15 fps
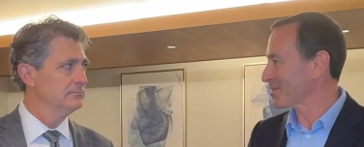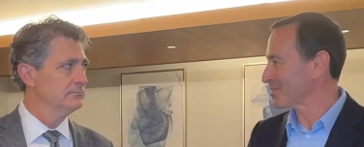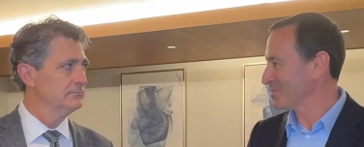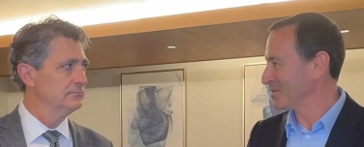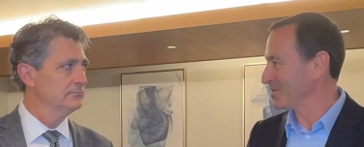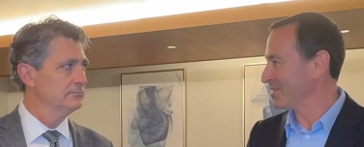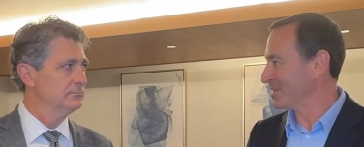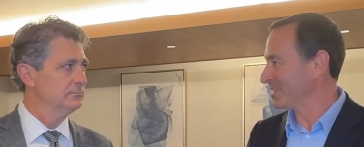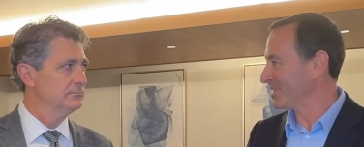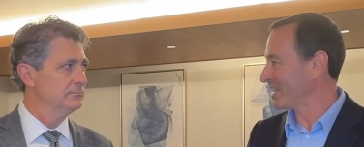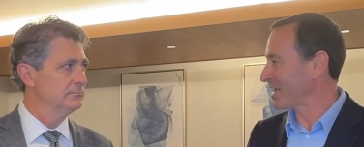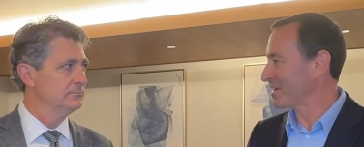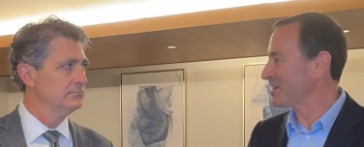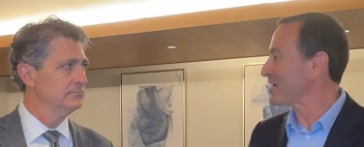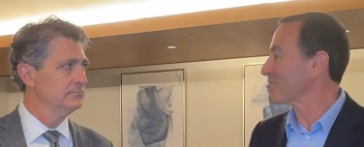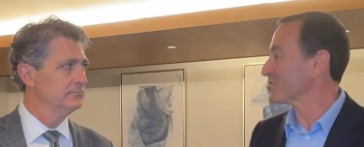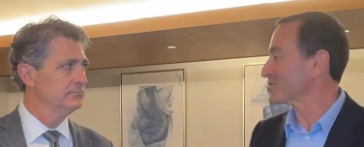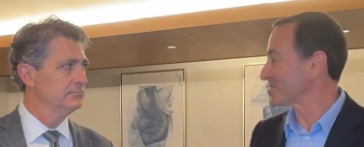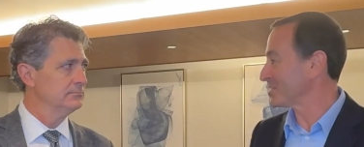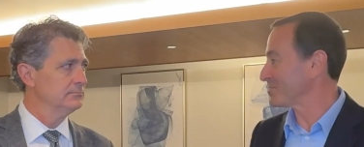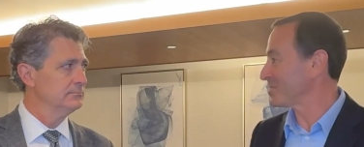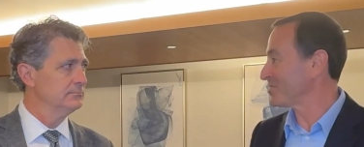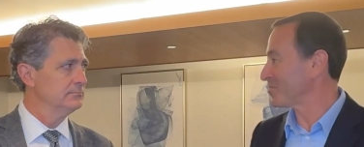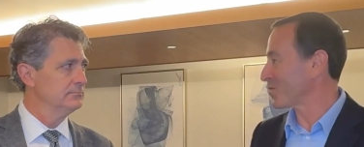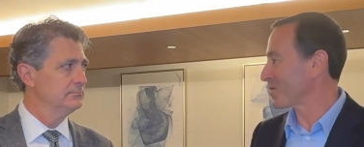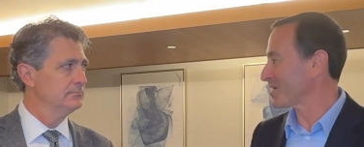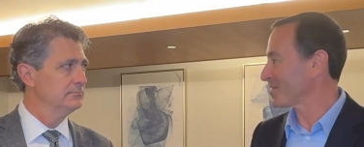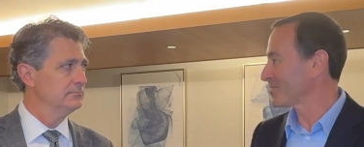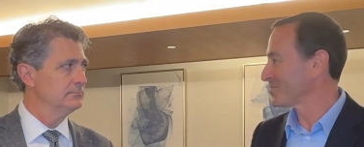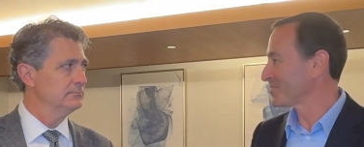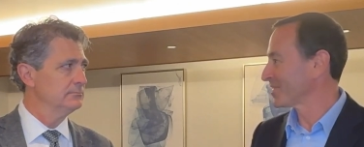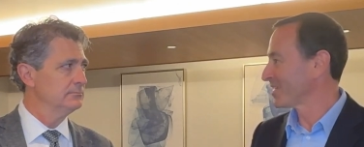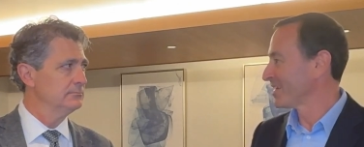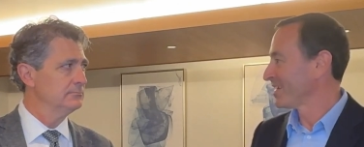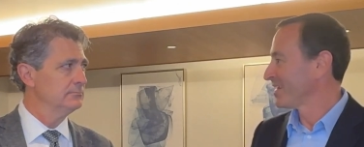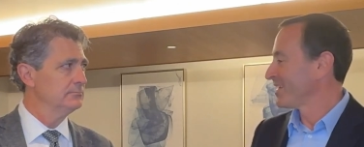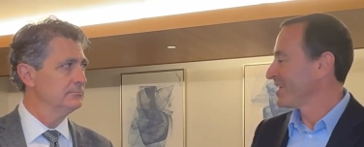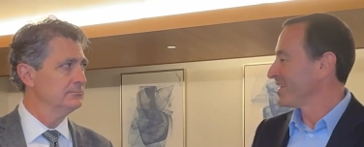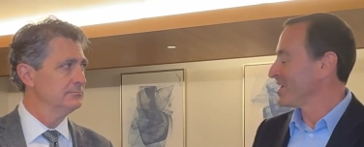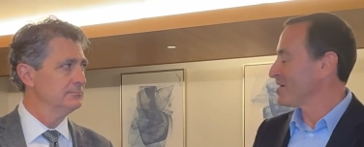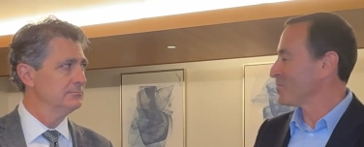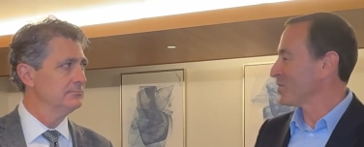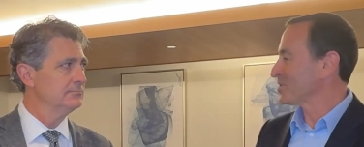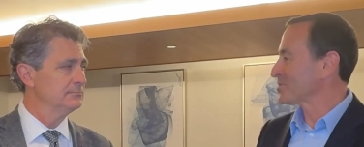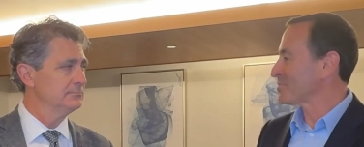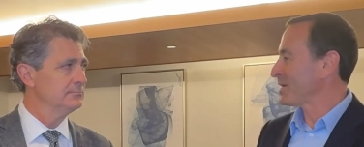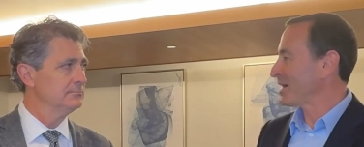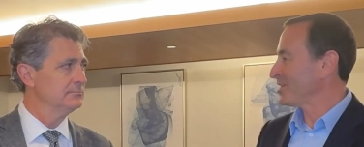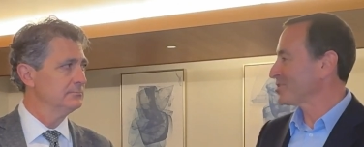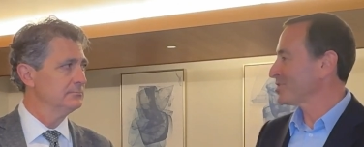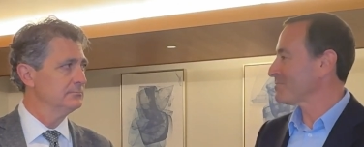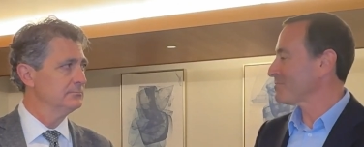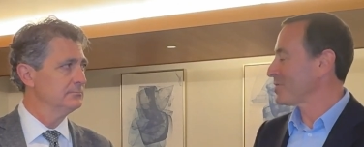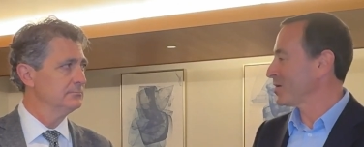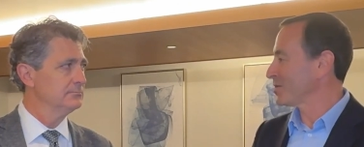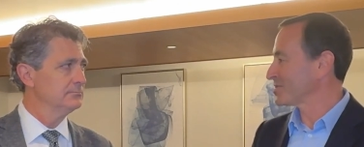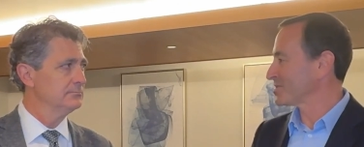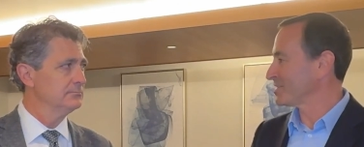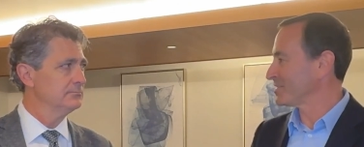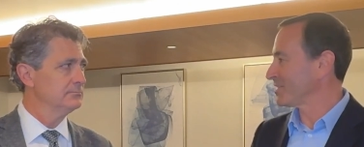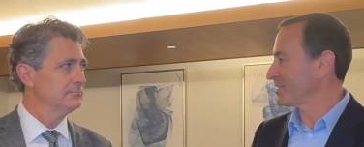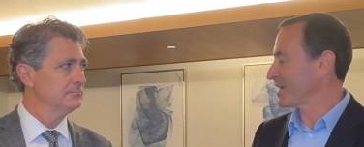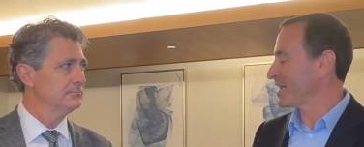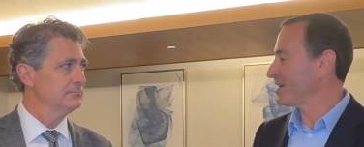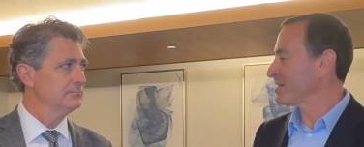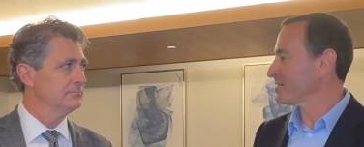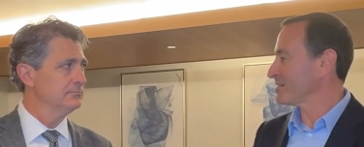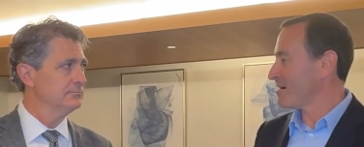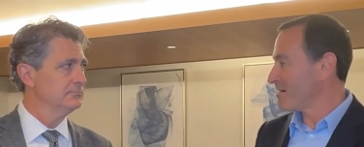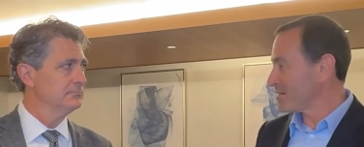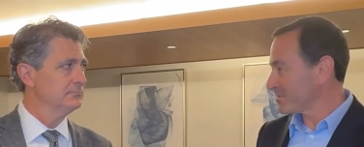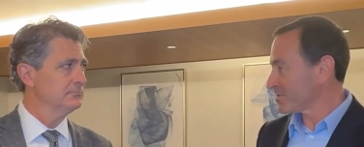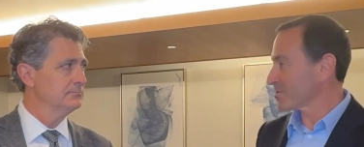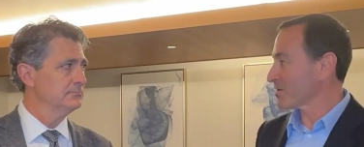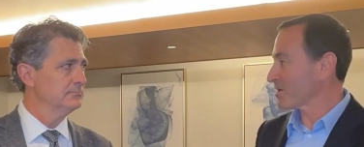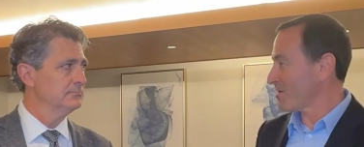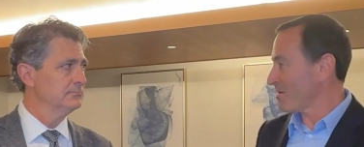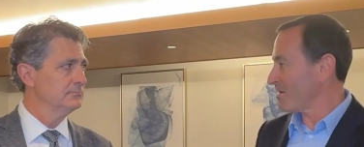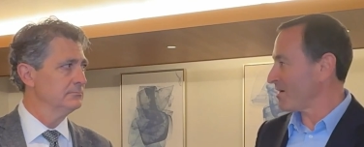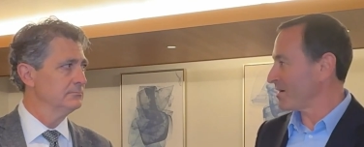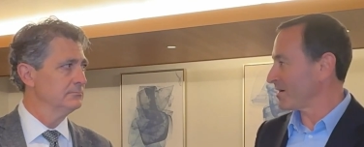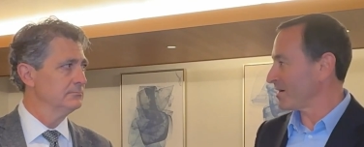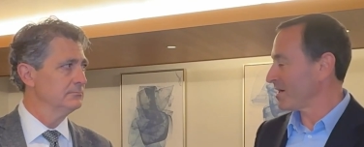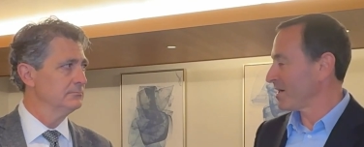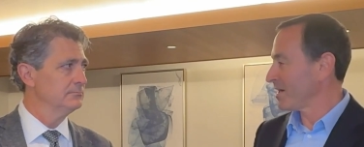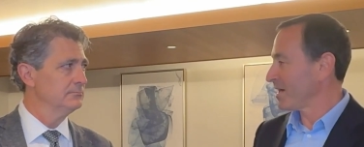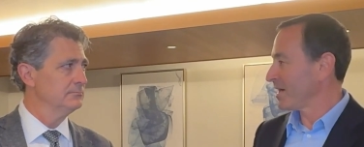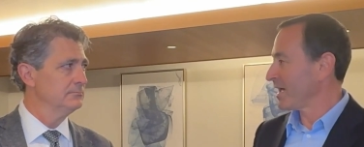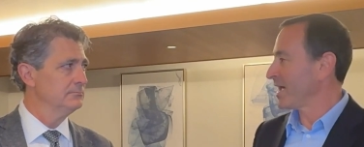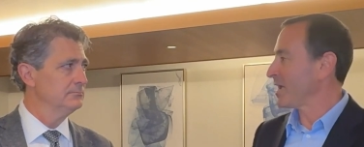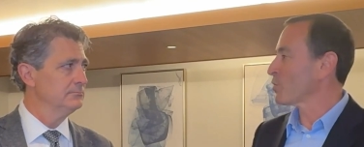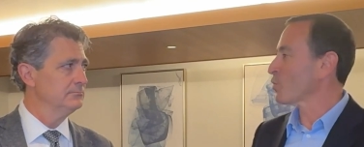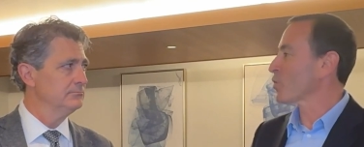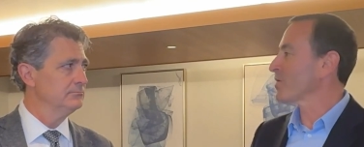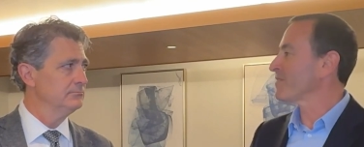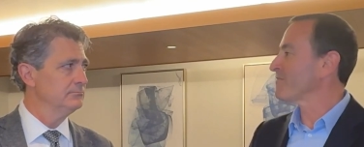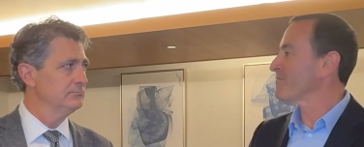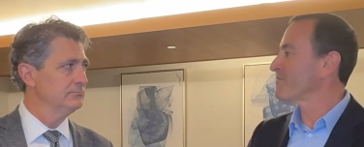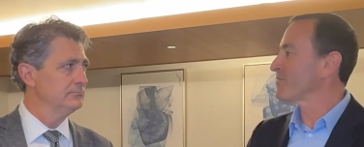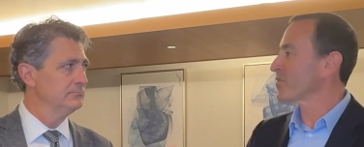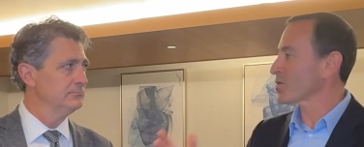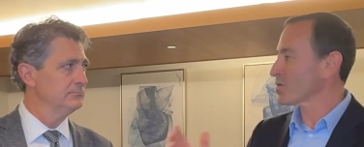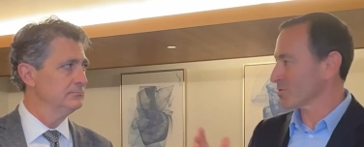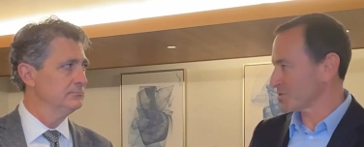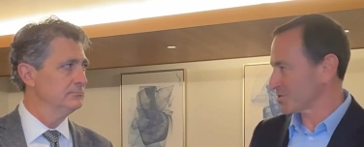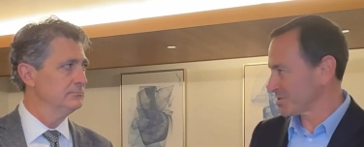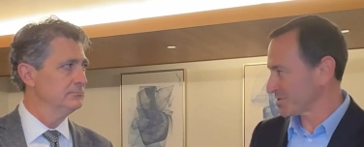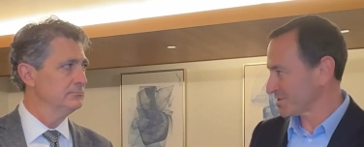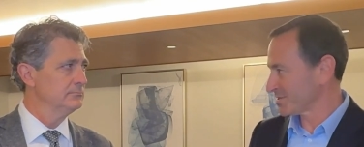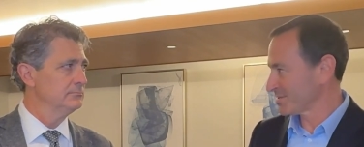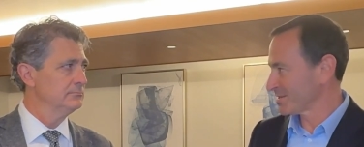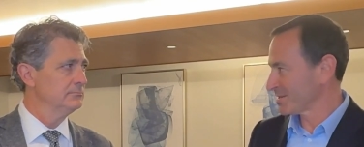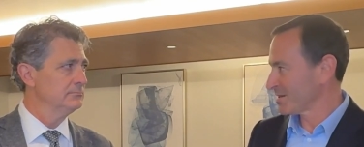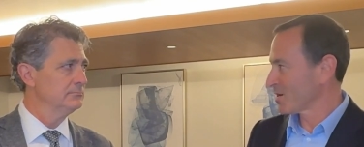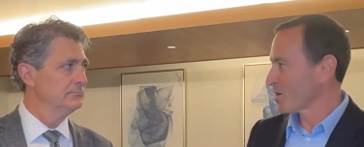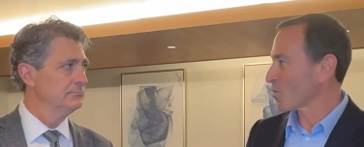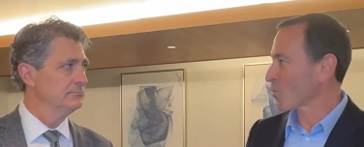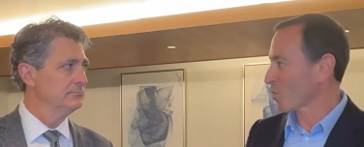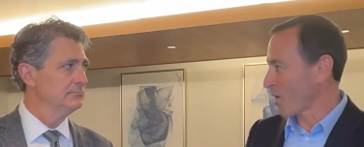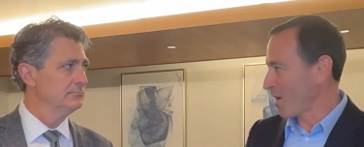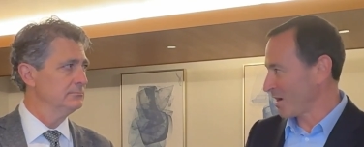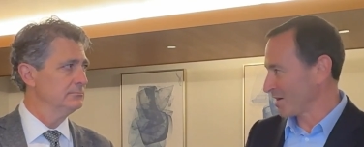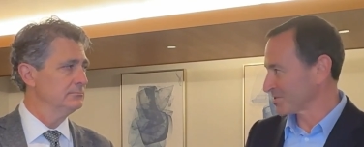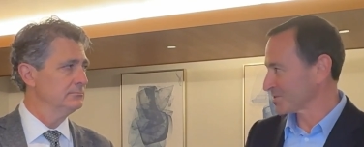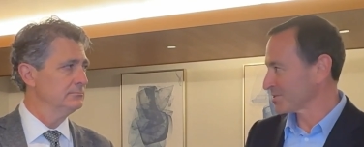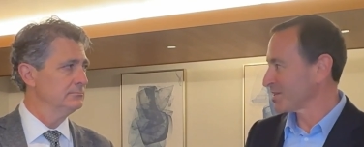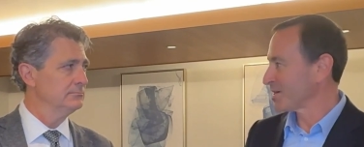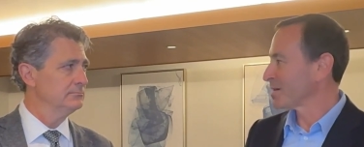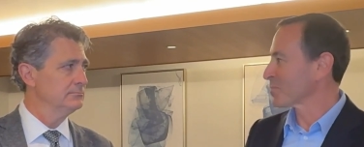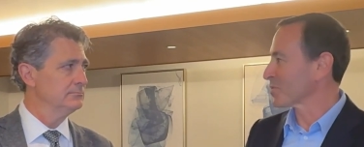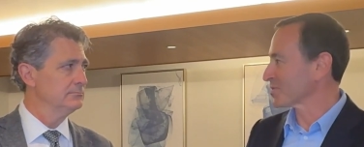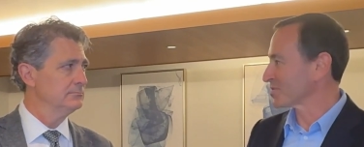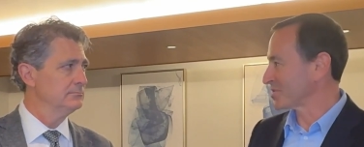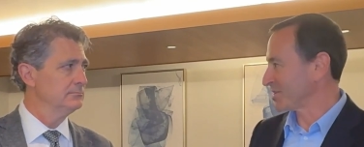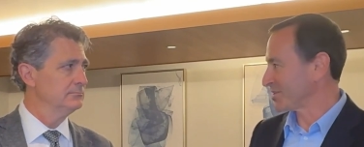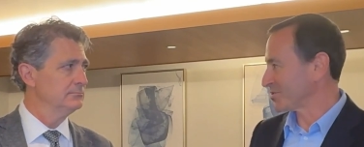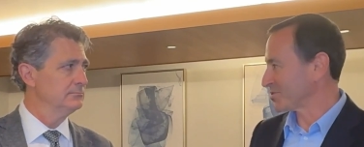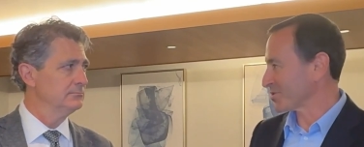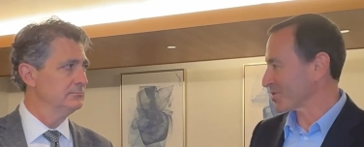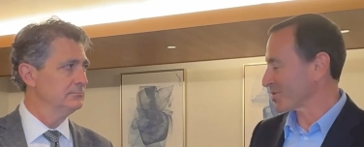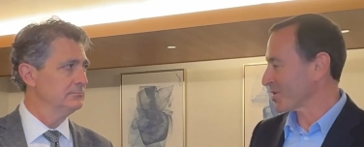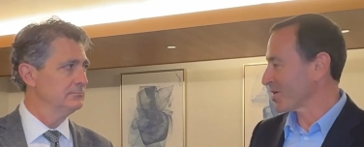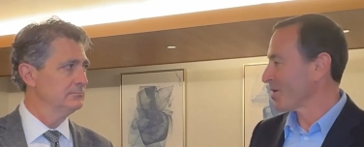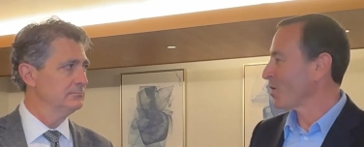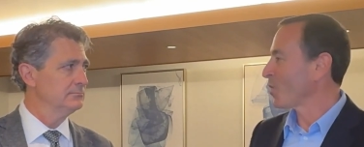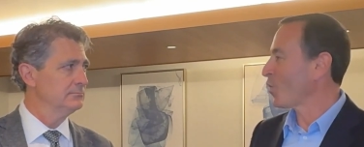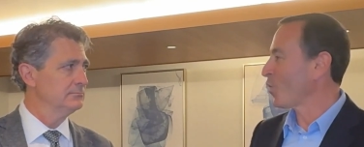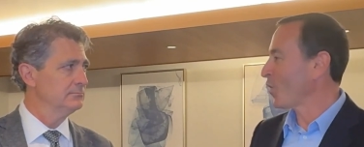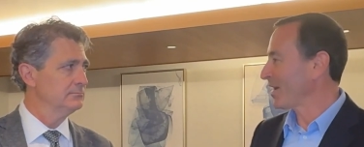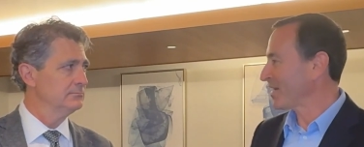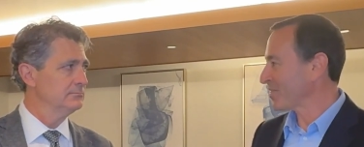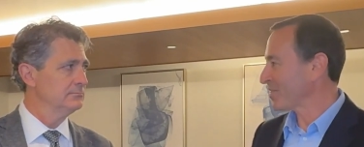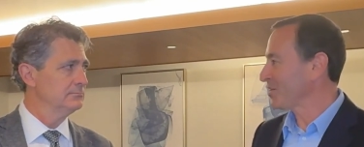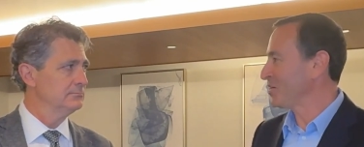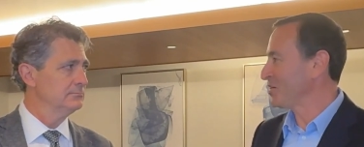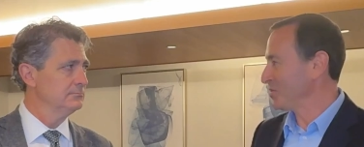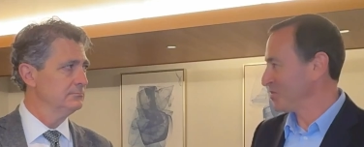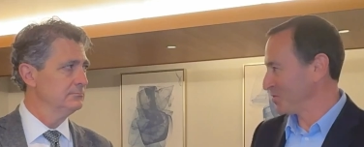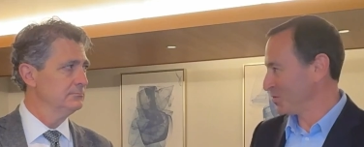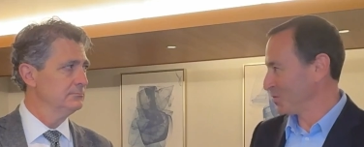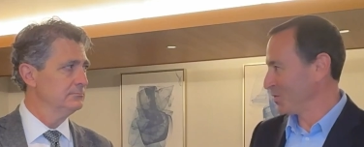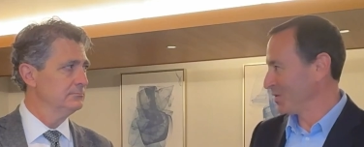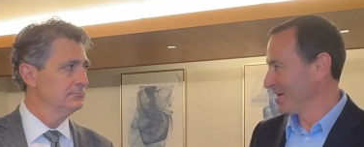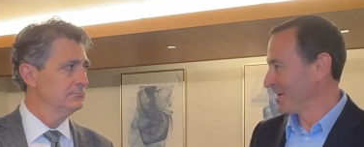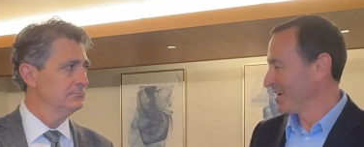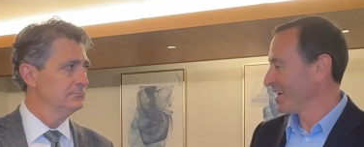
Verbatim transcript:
Speaker 1: community that I had never seen before in which a patient posted that they had undergone a reverse Ross procedure with you